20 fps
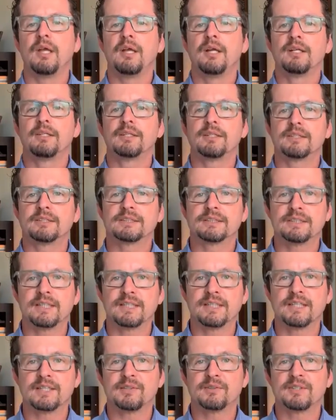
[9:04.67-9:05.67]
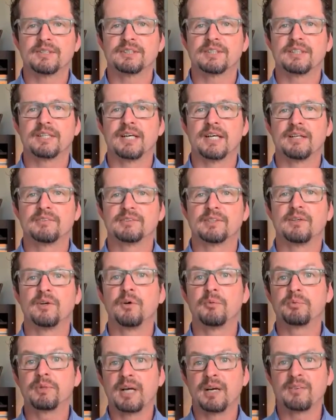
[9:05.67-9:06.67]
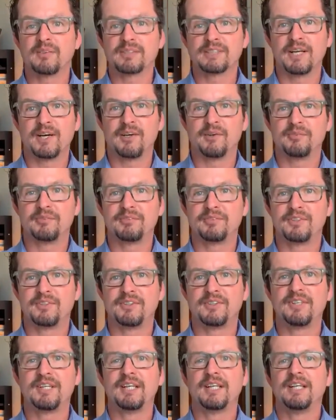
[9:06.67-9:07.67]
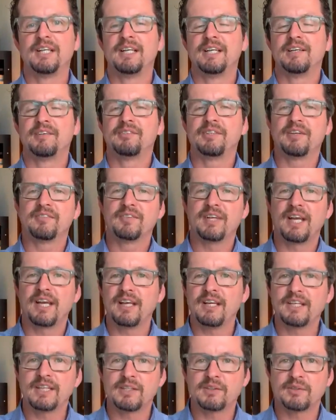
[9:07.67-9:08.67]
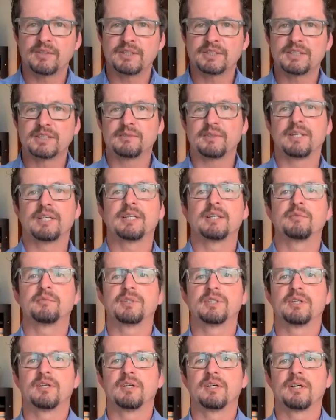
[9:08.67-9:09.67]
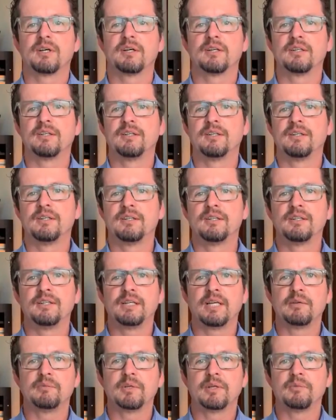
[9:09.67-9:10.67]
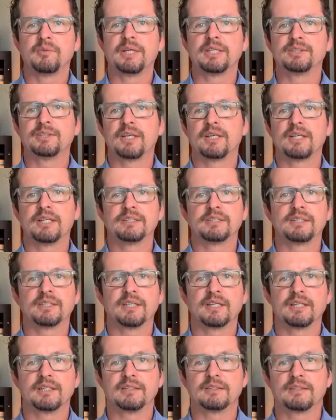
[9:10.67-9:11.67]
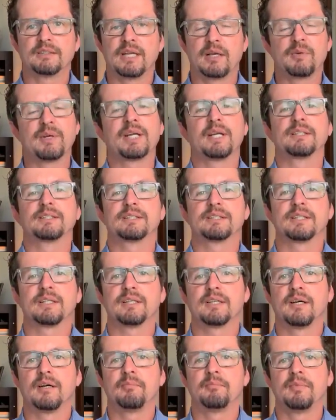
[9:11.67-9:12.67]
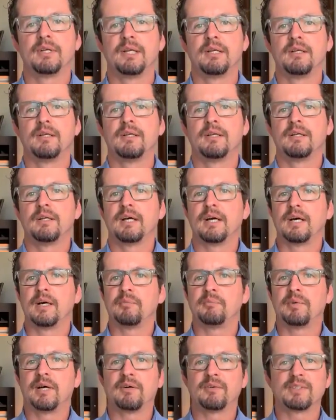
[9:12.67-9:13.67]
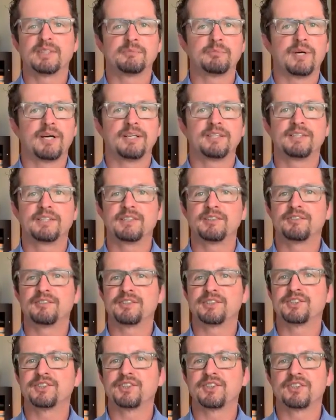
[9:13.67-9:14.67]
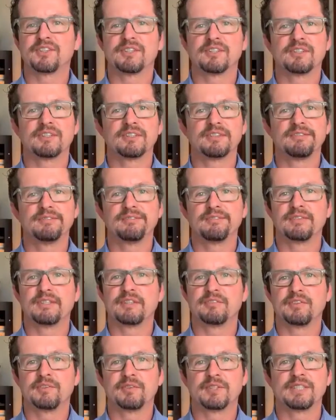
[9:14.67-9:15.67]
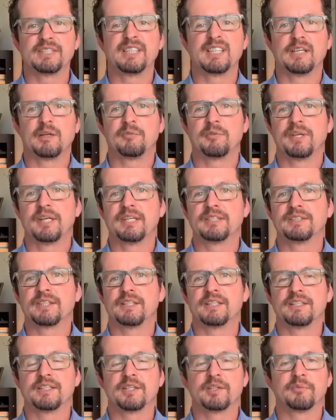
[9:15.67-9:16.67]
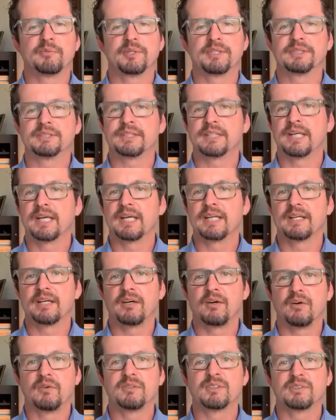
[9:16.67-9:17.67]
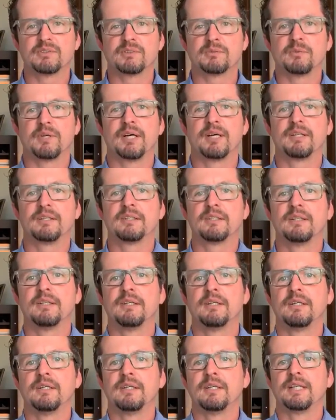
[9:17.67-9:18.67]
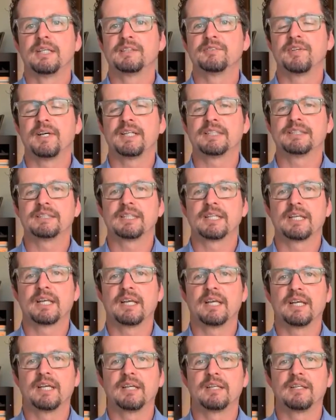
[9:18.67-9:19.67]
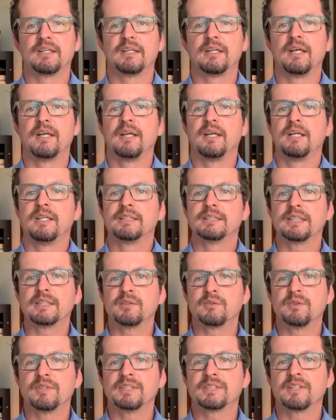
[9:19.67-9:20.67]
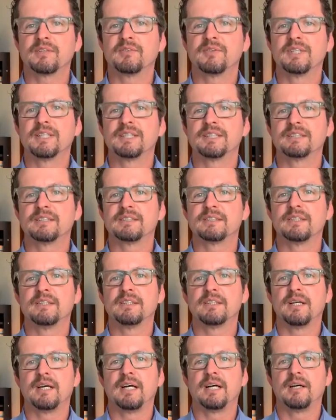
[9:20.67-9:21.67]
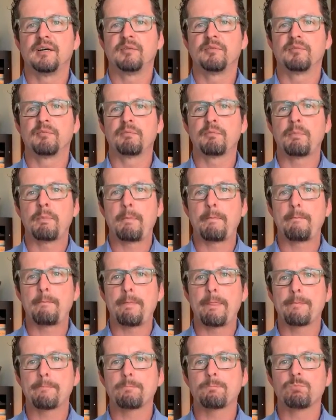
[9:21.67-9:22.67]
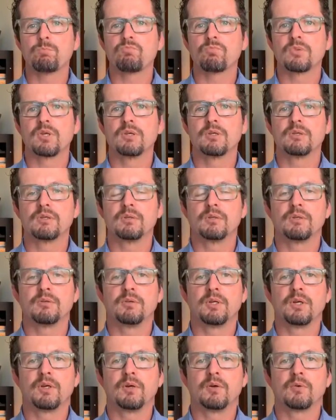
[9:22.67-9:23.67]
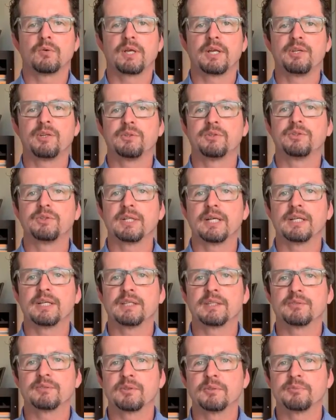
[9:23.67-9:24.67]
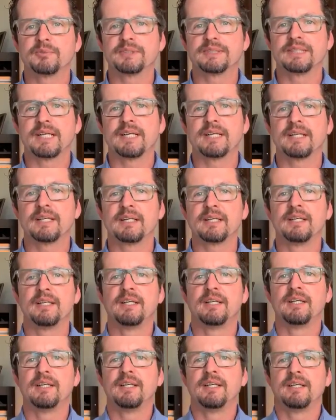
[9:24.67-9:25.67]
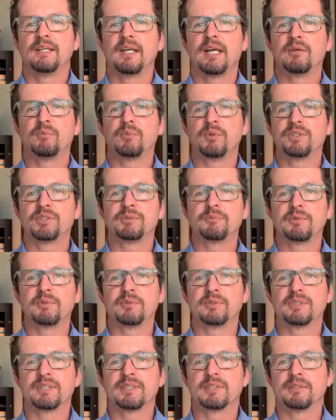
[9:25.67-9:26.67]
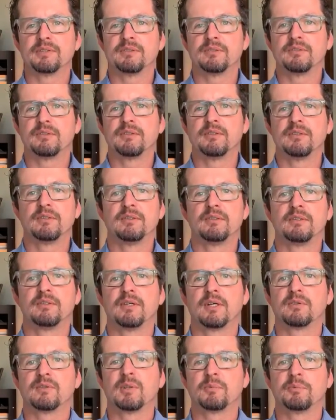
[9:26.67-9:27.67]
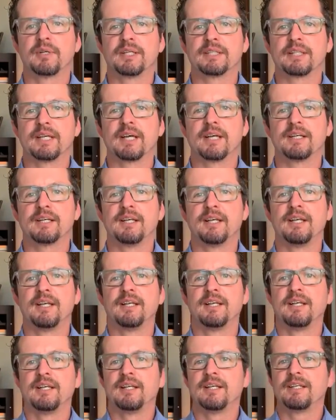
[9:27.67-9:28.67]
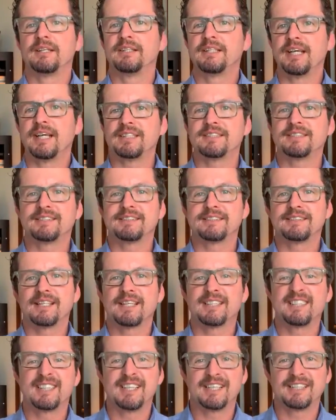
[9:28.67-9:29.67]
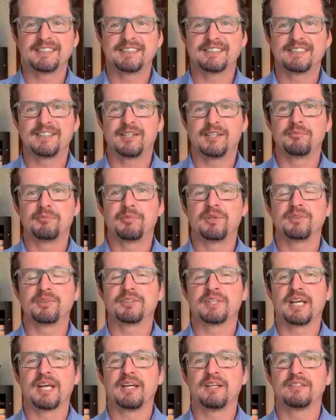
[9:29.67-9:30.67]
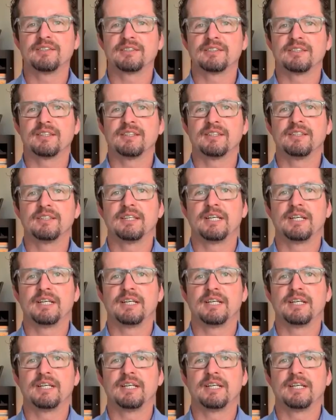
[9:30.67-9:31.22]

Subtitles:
That second question I have, so I hope that was helpful. If you have any questions about EMDR, email me at jonh@gatewaycounseling.com. I'll respond to you for sure. If you want to DM me at John the Therapist, again, I always respond as fast as I can. Second question was, can you do that in a group setting? And would you be willing to do a group like that? Yes and yes on both counts.